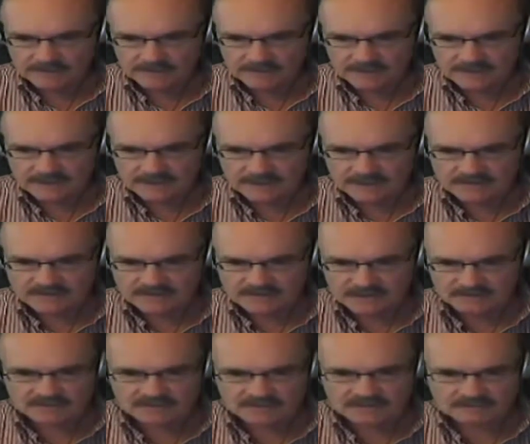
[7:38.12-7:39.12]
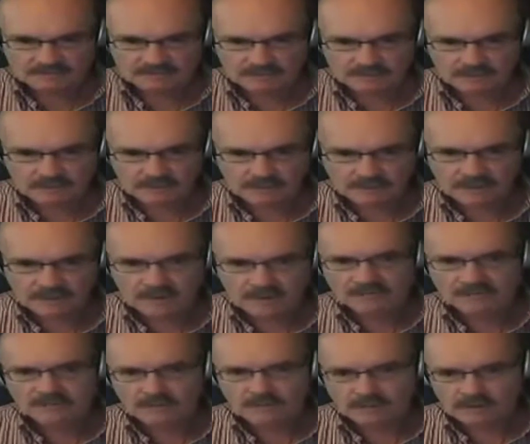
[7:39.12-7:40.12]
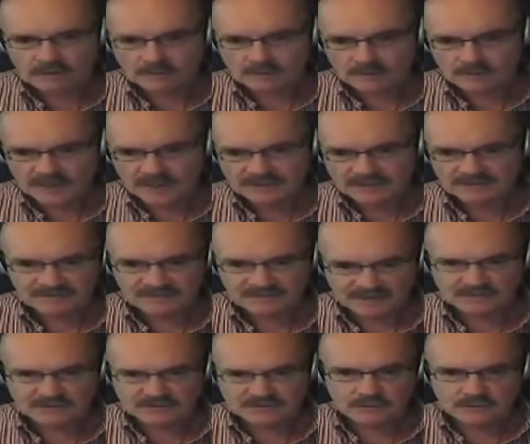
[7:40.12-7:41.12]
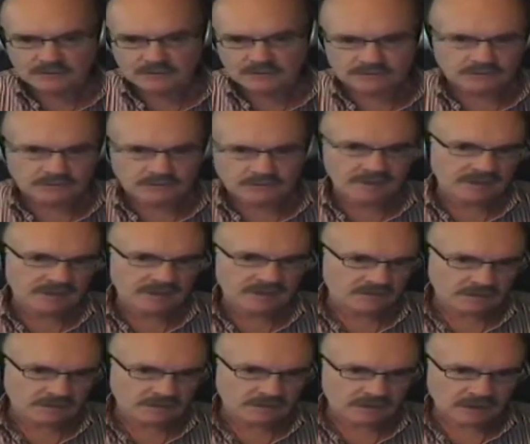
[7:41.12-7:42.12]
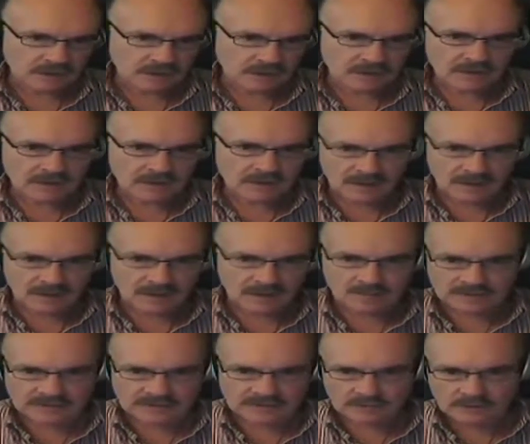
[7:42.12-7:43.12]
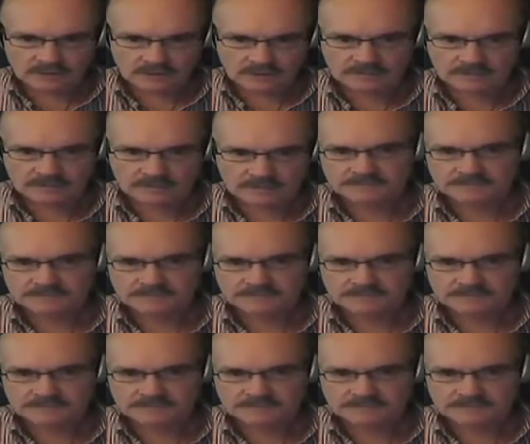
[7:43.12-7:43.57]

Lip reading: any attempts for a manufacturer to try and install a backdoor.